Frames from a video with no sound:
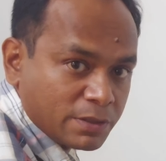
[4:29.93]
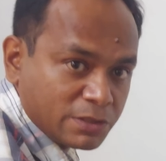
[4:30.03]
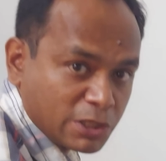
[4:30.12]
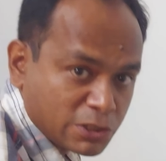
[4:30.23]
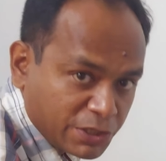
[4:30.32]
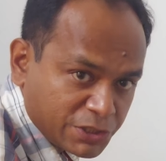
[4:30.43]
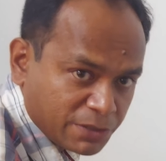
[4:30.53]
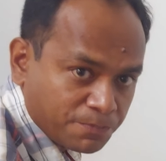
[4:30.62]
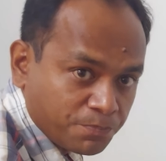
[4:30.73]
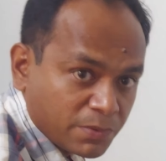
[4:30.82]
this
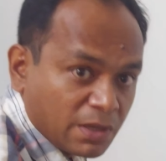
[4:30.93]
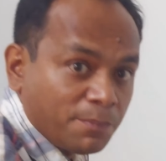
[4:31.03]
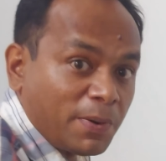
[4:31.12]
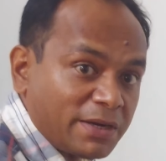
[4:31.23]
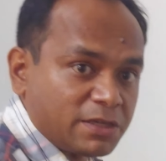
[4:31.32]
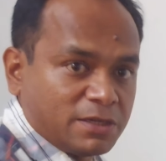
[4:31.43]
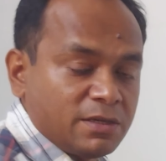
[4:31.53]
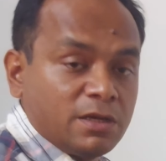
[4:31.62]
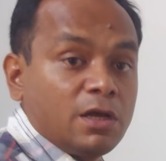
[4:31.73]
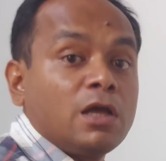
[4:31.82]
region. But
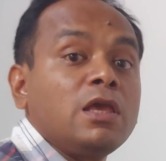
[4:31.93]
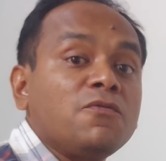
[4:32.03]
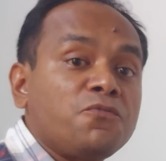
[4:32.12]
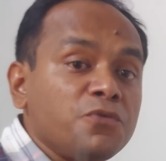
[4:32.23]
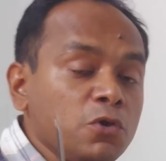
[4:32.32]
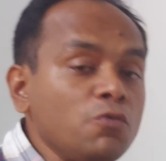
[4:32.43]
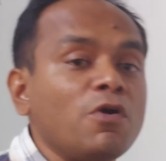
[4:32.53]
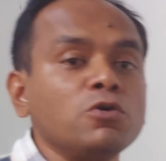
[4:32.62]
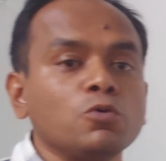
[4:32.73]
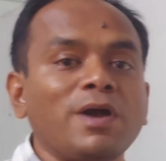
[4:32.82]
if you
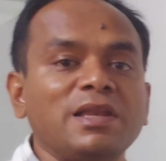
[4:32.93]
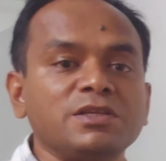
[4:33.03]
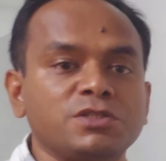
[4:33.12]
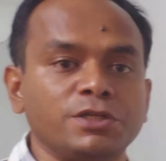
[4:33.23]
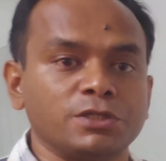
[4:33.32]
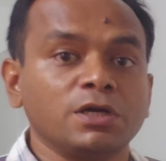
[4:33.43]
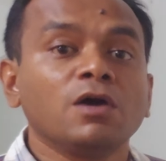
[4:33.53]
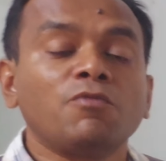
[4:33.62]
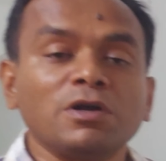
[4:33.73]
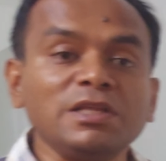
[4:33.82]
want to elicit
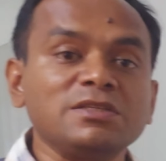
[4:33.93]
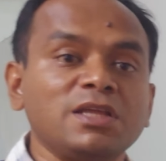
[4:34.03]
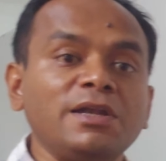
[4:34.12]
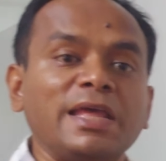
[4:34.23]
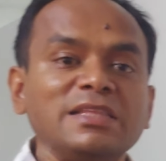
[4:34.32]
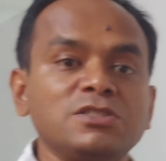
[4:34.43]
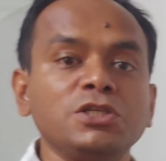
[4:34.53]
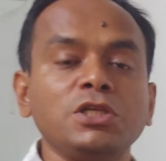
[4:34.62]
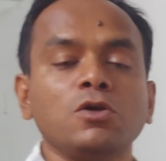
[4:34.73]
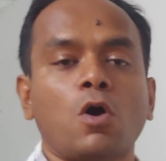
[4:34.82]
what is the
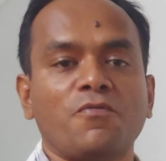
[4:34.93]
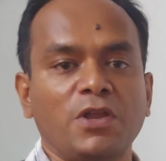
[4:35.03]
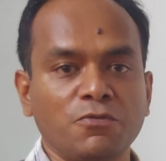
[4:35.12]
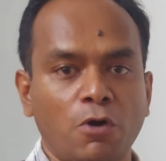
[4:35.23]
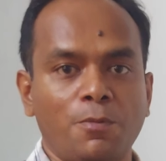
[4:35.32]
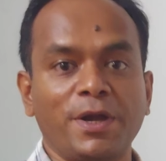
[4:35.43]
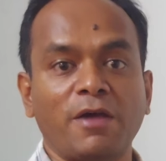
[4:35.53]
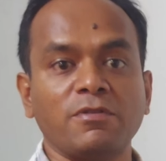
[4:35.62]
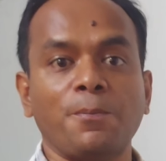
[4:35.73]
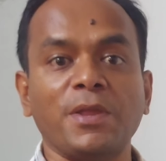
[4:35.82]
density of involvement
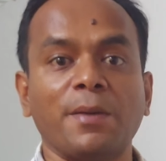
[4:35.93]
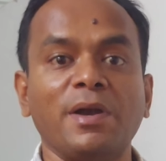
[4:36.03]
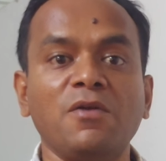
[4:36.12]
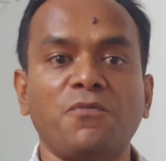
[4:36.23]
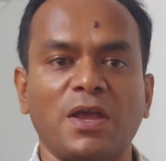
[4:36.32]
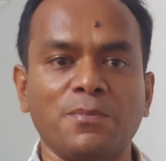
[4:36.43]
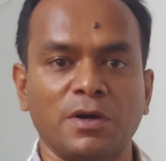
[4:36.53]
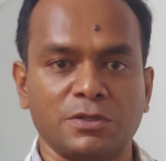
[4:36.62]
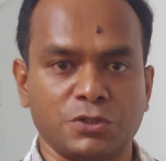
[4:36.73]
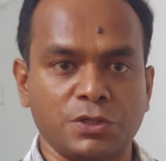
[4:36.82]
of the pyramidal
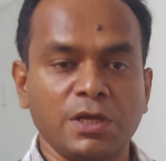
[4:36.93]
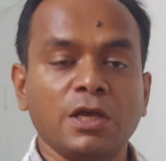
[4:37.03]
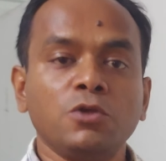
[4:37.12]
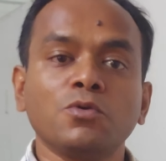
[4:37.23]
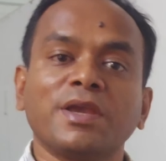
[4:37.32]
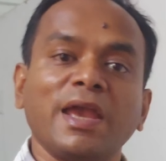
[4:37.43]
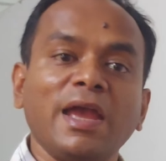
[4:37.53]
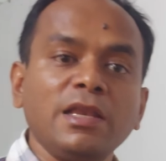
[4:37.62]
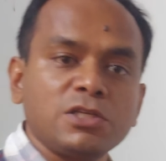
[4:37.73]
fibers, you can